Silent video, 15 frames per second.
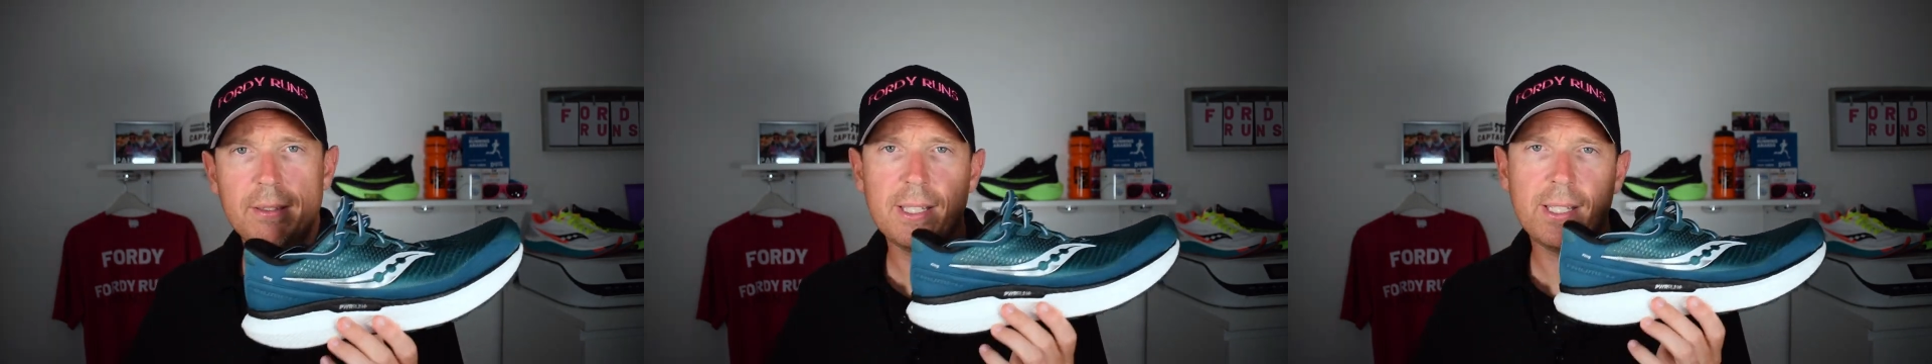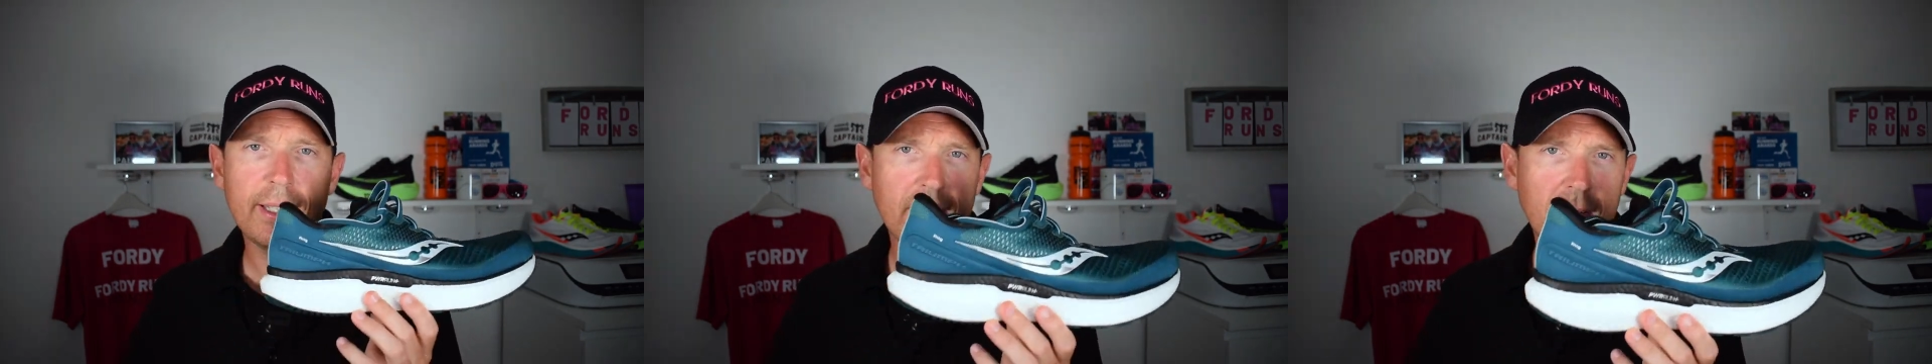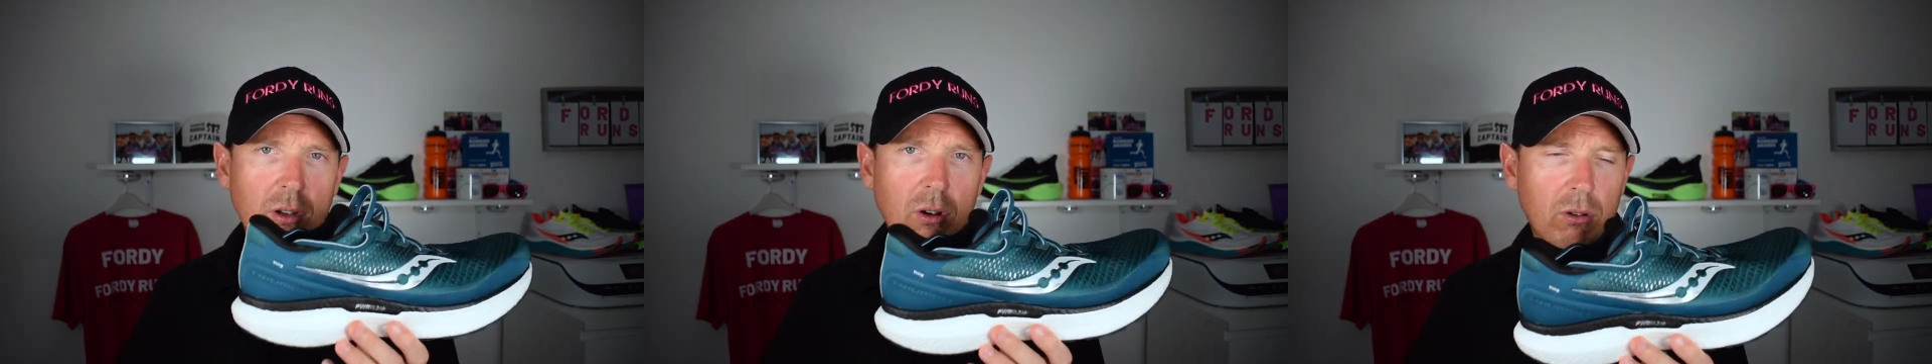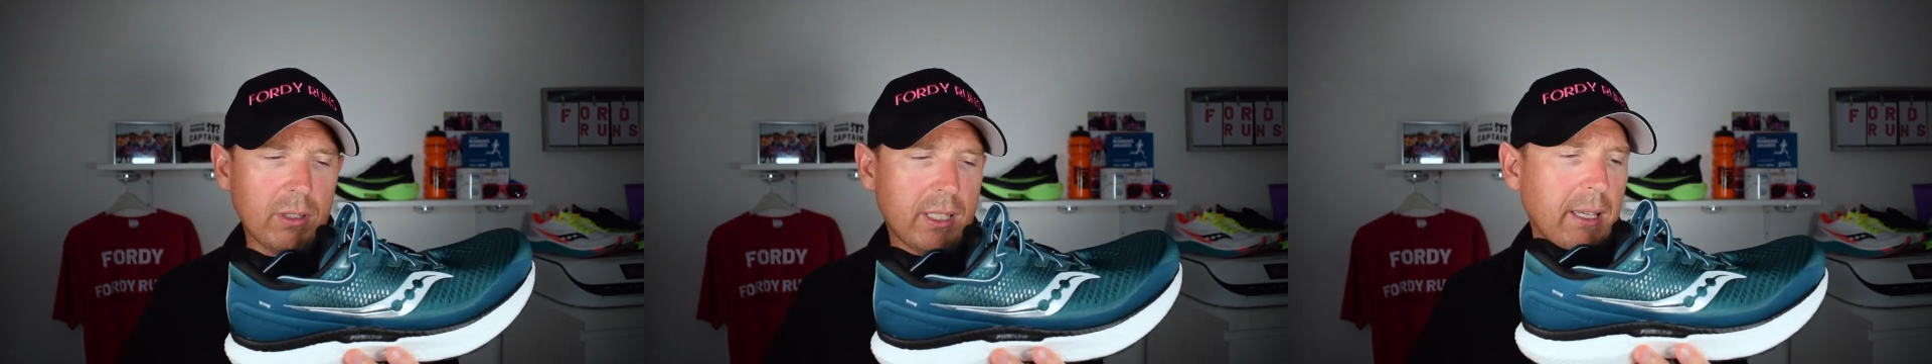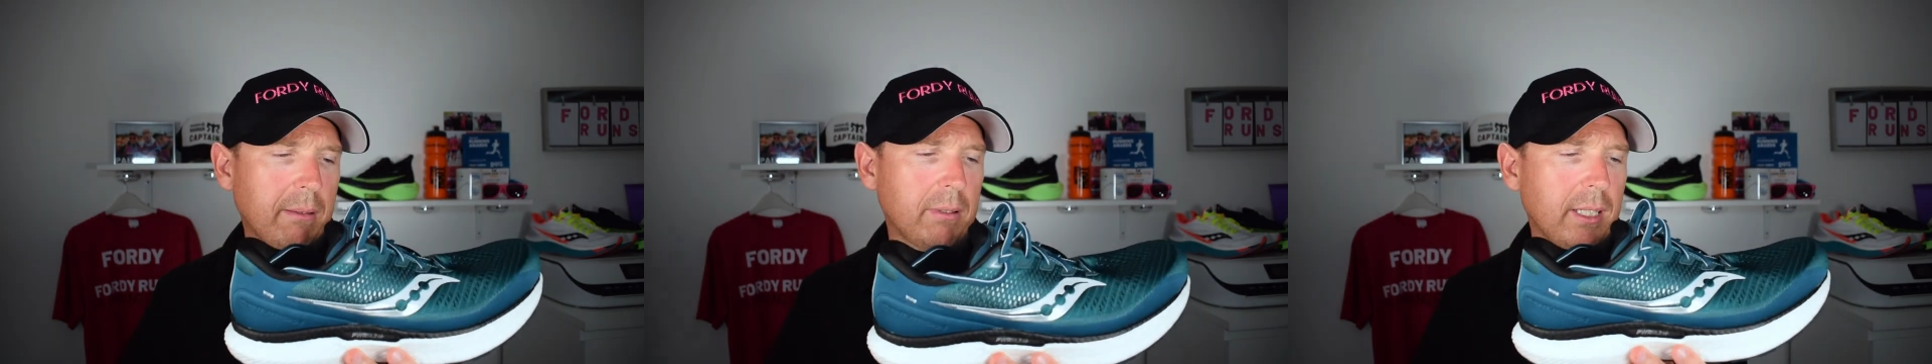this is not
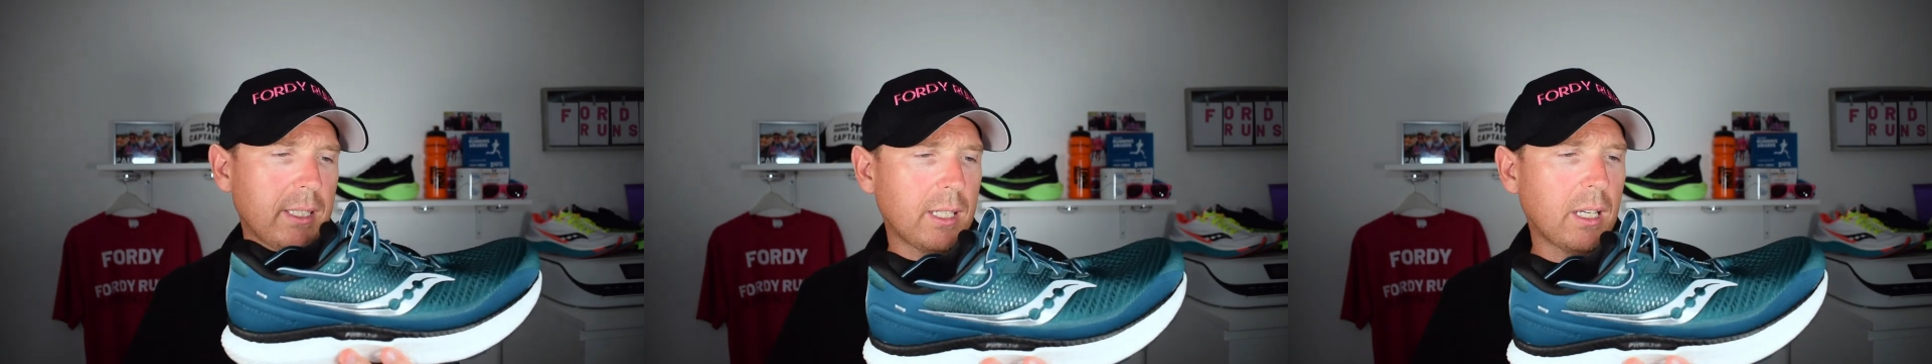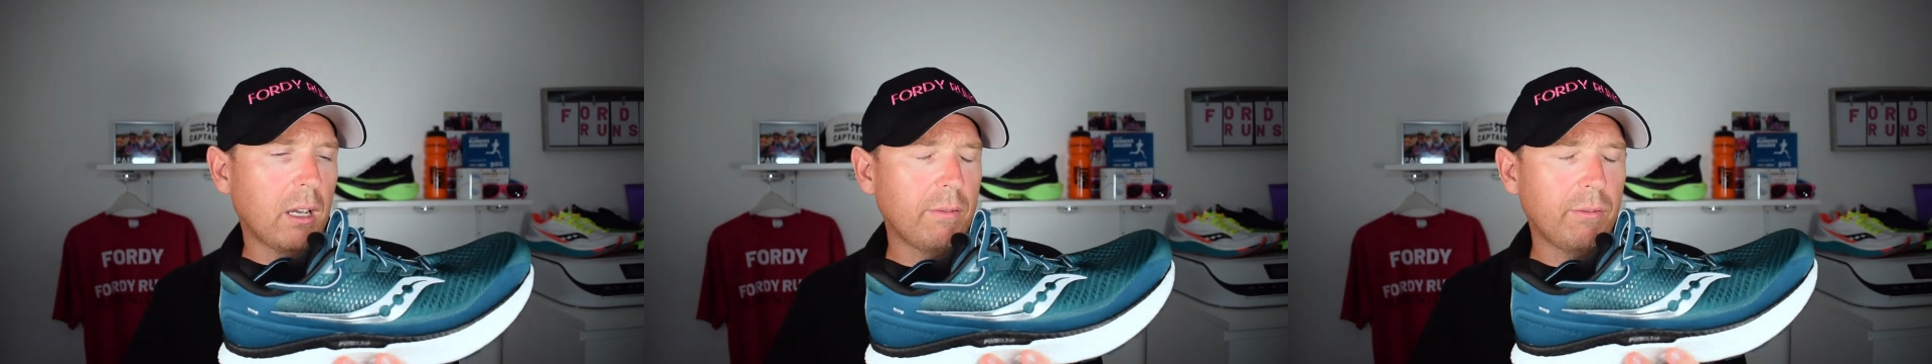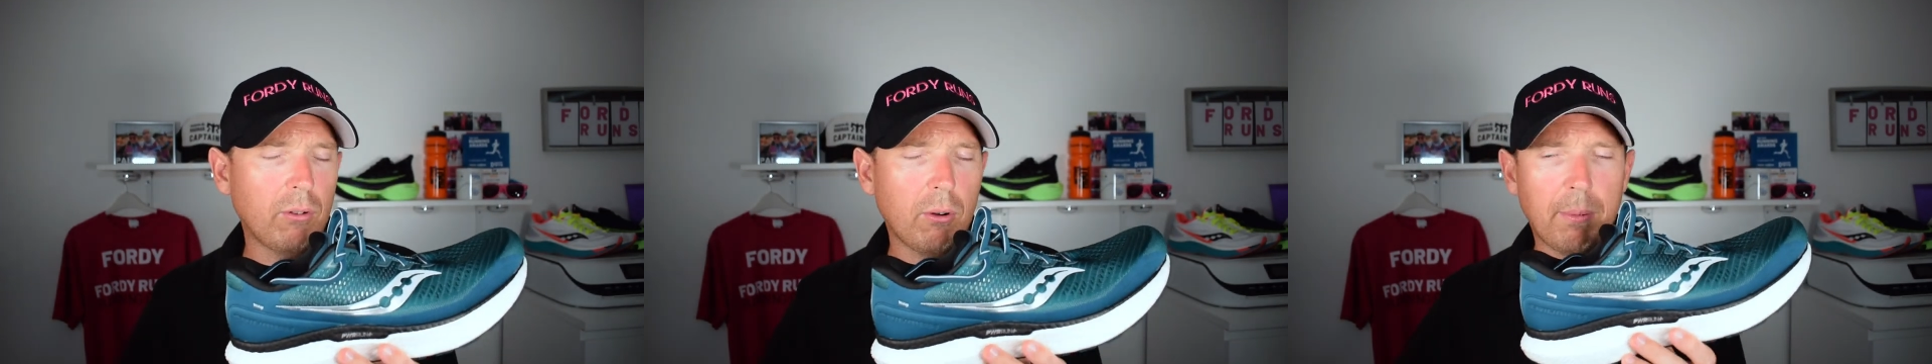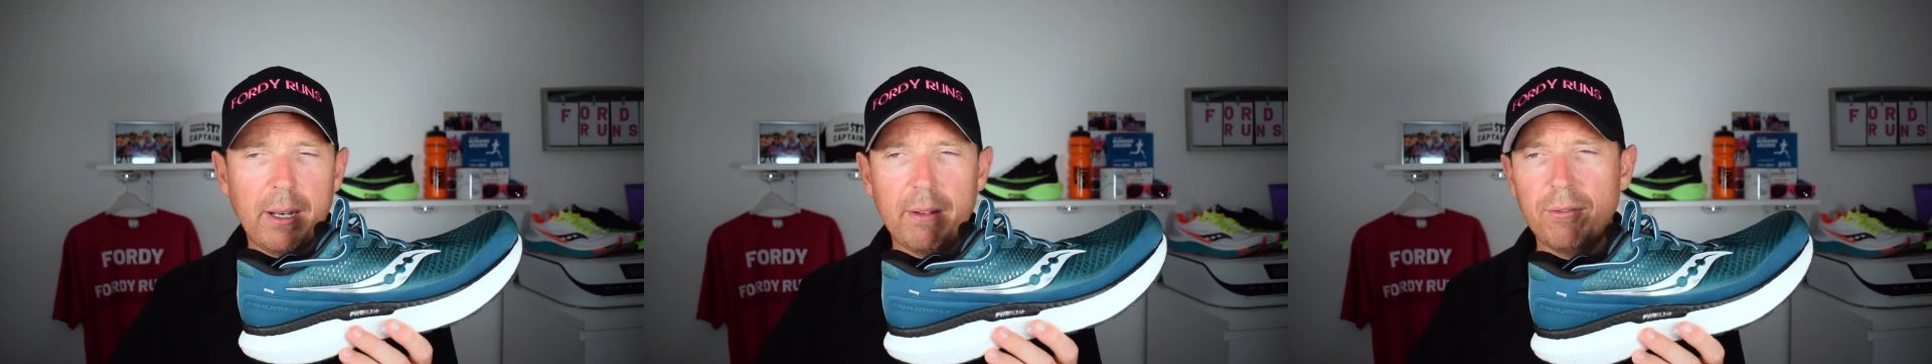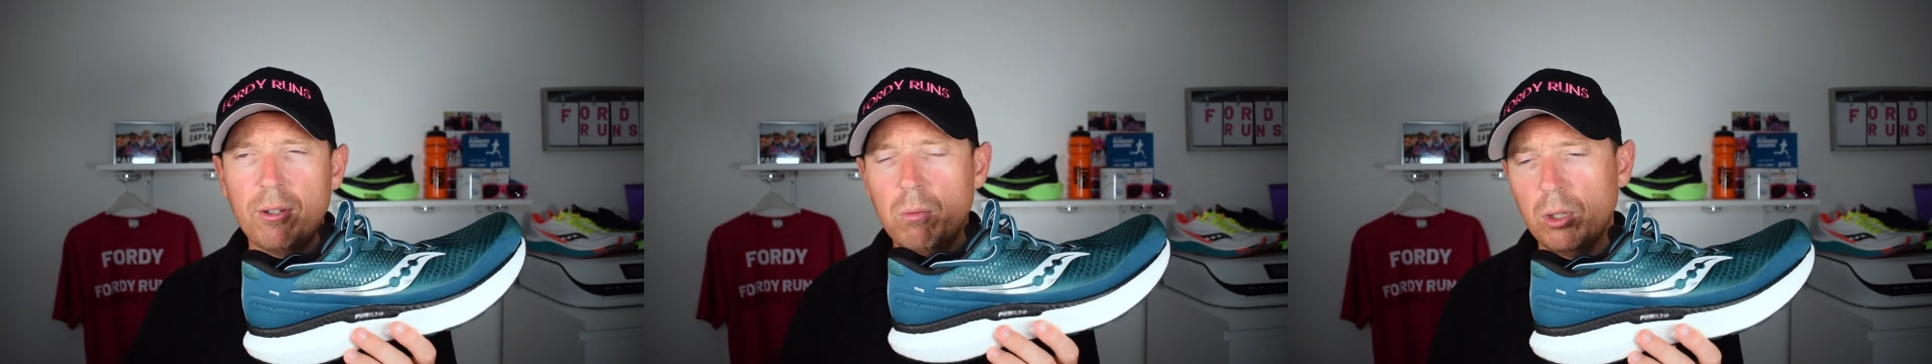something to go for. But
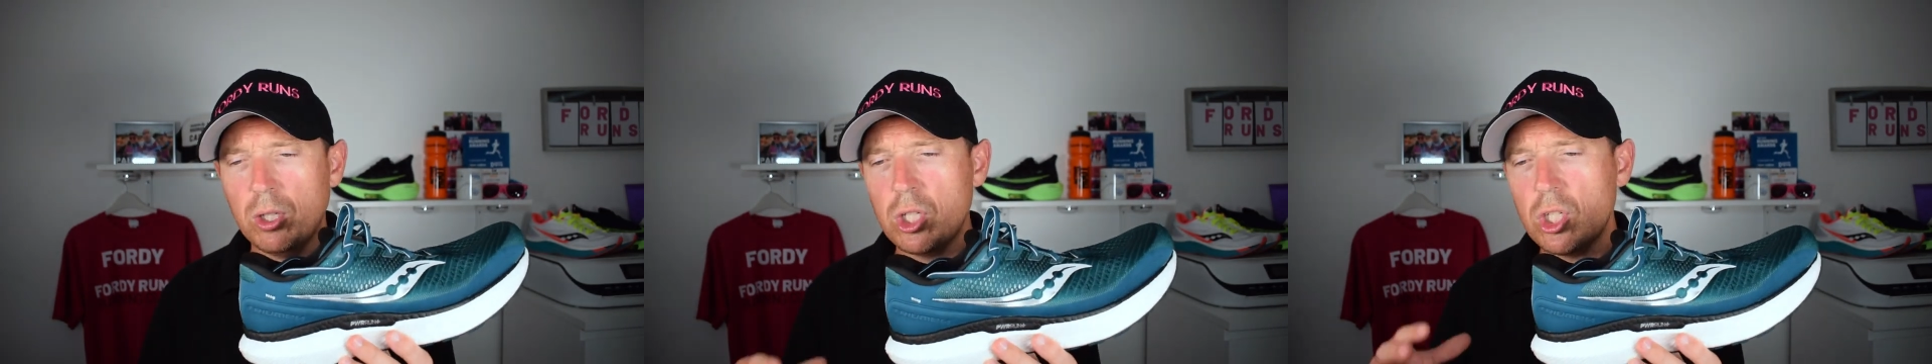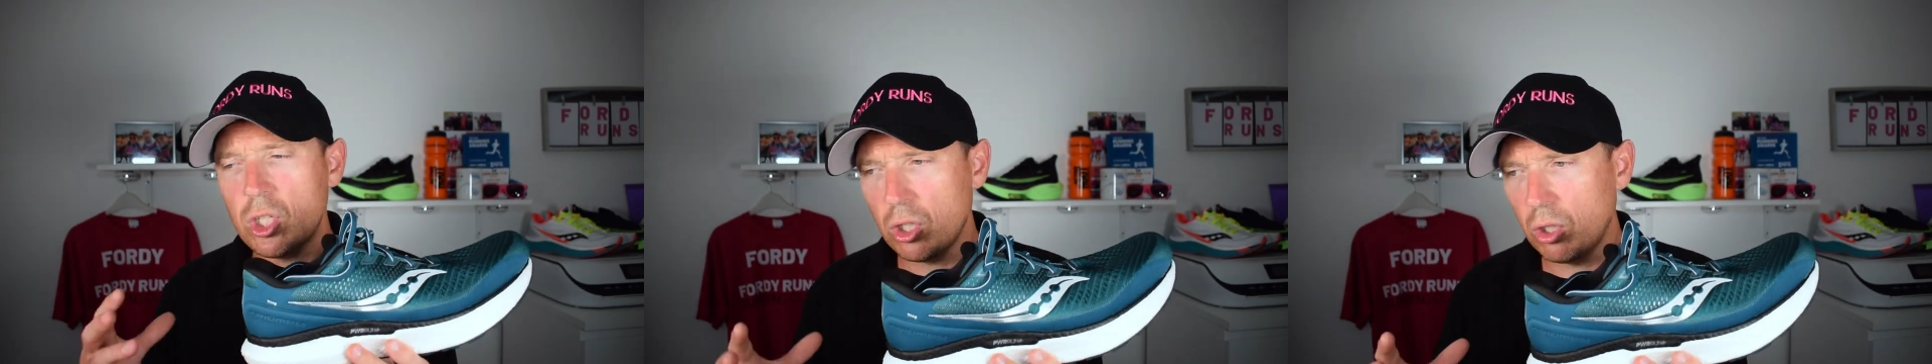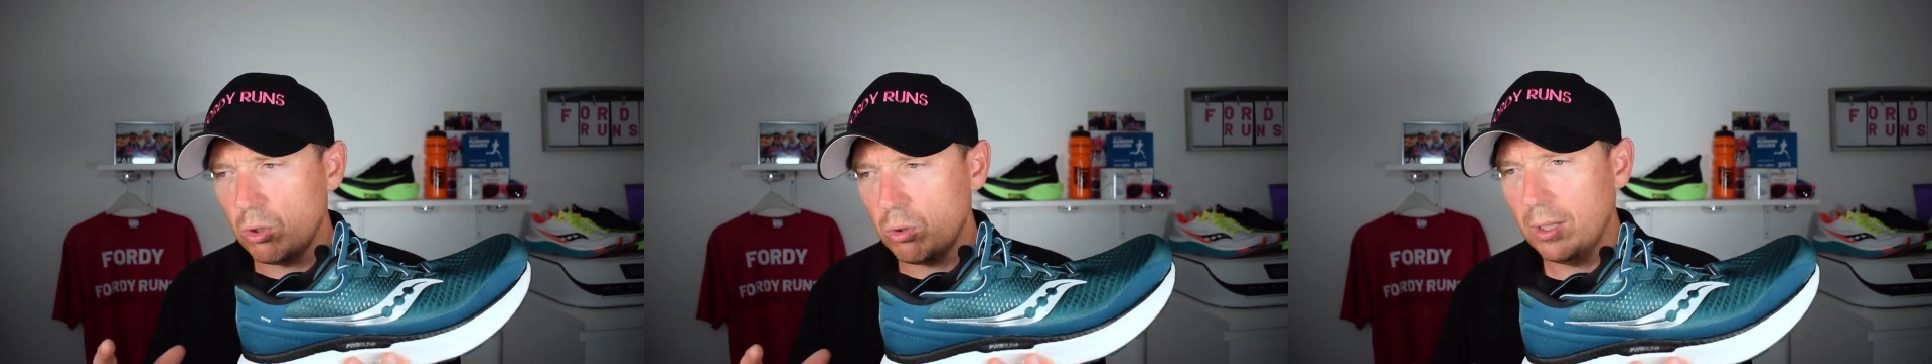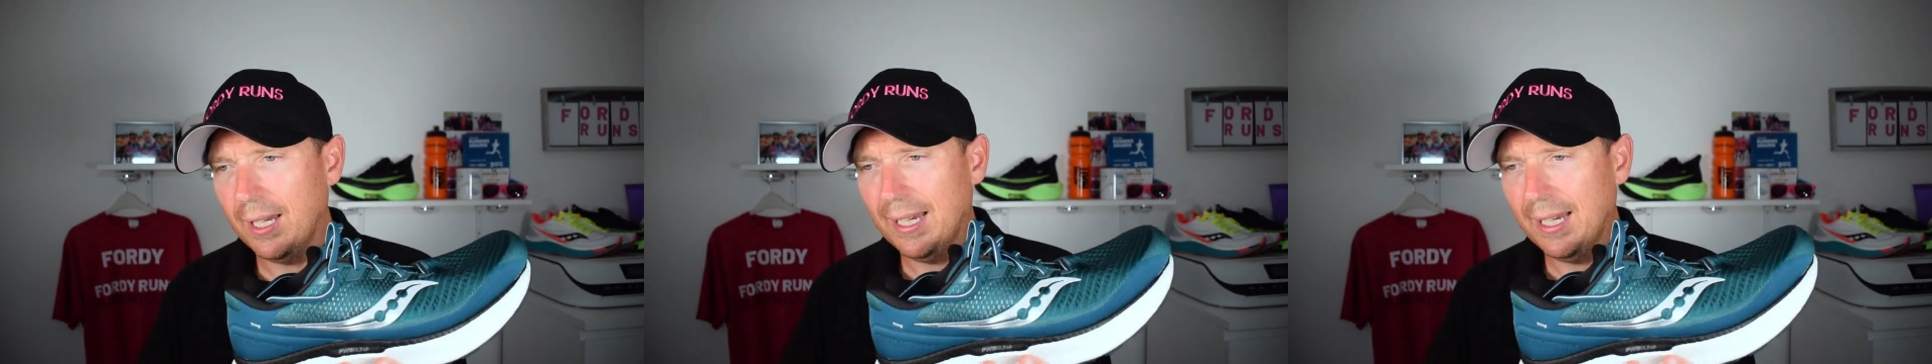if you want a shoe